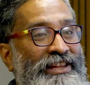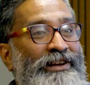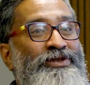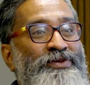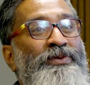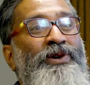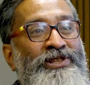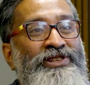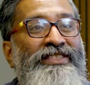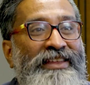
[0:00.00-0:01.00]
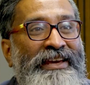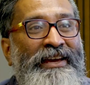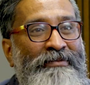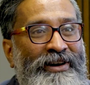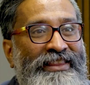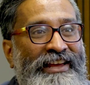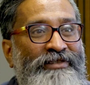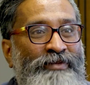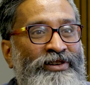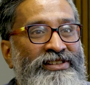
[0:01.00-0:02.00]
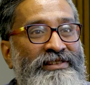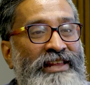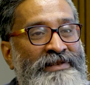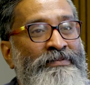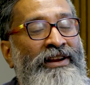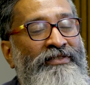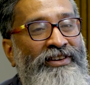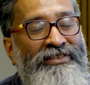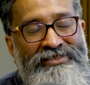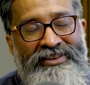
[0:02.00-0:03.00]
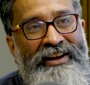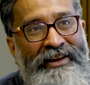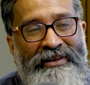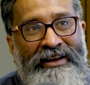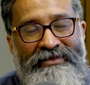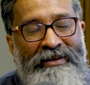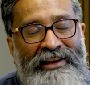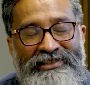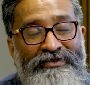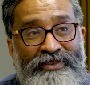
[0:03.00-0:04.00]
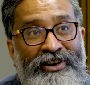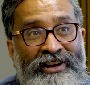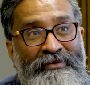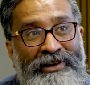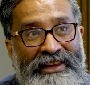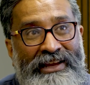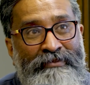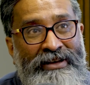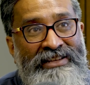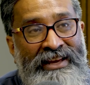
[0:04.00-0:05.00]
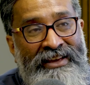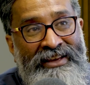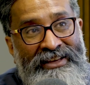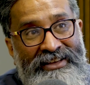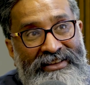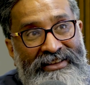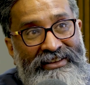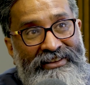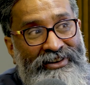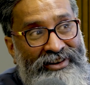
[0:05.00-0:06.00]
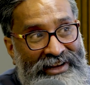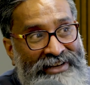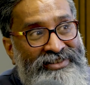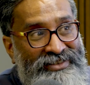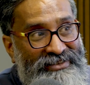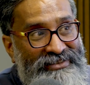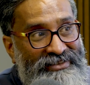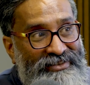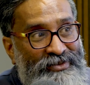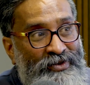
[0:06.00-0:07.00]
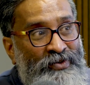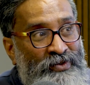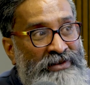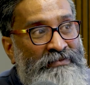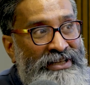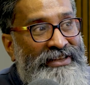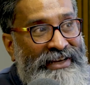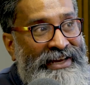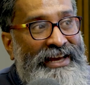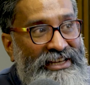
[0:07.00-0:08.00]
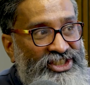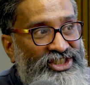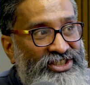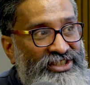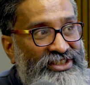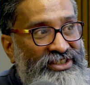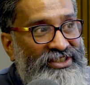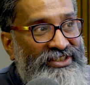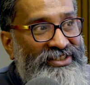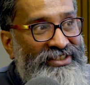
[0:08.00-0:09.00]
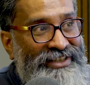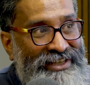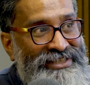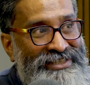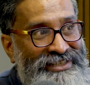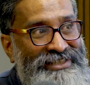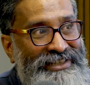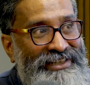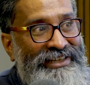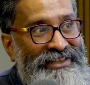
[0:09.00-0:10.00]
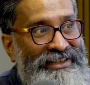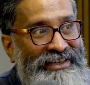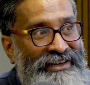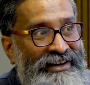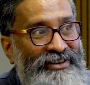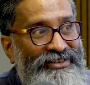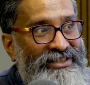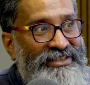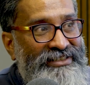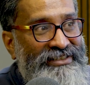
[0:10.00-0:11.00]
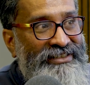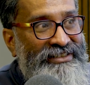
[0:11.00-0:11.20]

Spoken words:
thing, because we were also thinking about that, because that's part of your. Sorry, I've actually forgotten about that part. The collateral would be the cash that's sitting in the account. Right.